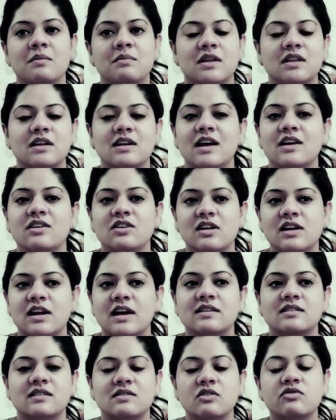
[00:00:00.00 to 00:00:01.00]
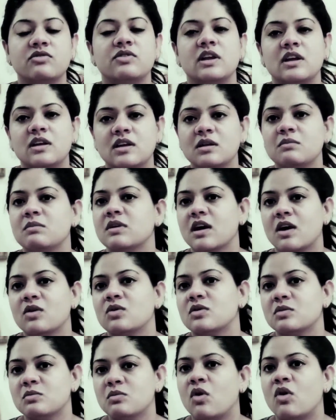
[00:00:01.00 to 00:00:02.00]
But then I realized they were freaking me
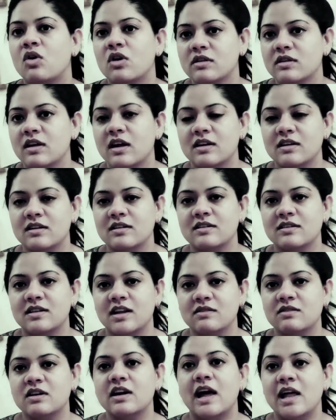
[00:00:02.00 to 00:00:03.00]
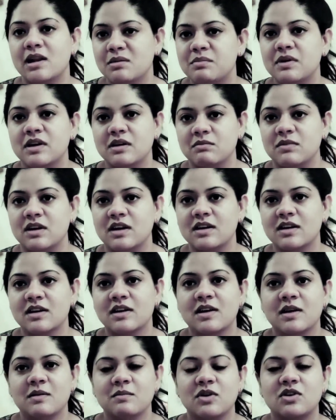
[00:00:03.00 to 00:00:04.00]
out more than they were helping me,
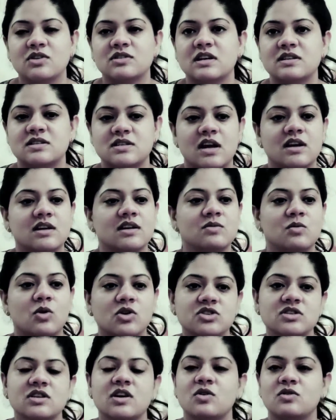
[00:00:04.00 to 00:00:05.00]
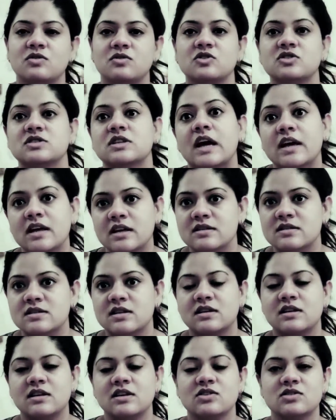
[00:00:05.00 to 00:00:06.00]
because I started watching out for signs
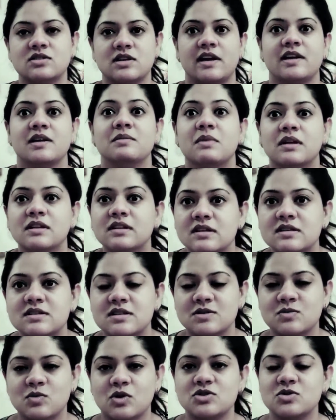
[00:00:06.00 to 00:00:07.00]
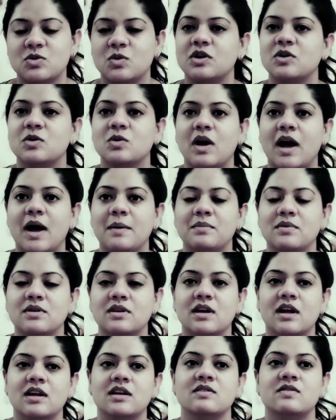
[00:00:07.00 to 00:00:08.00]
that in your second month this is what's going to
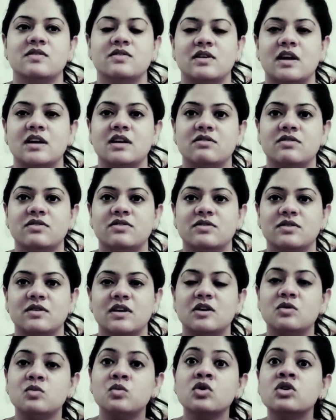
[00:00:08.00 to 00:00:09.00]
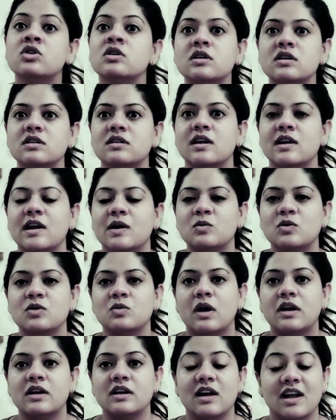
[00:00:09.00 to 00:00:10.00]
happen, and if it wouldn't, then I
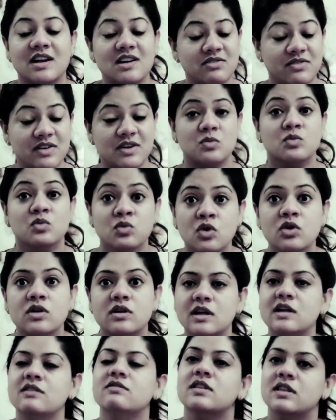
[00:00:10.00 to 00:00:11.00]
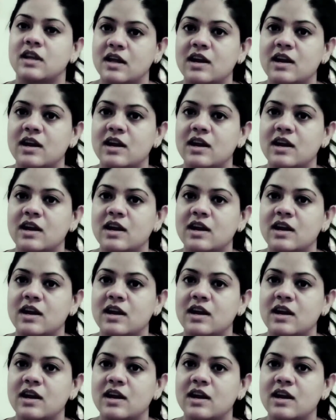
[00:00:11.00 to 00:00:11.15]
would worry, and if it would, even